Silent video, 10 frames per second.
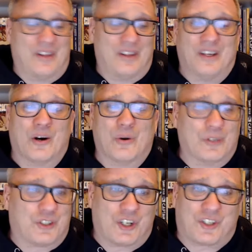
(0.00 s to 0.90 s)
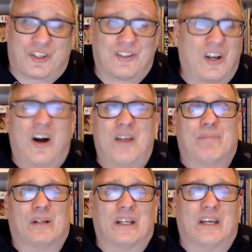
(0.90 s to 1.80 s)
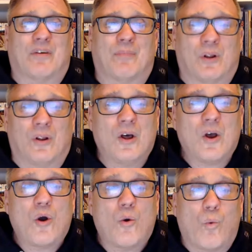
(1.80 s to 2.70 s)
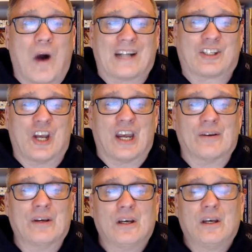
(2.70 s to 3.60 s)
you know, it was just unbelievable watching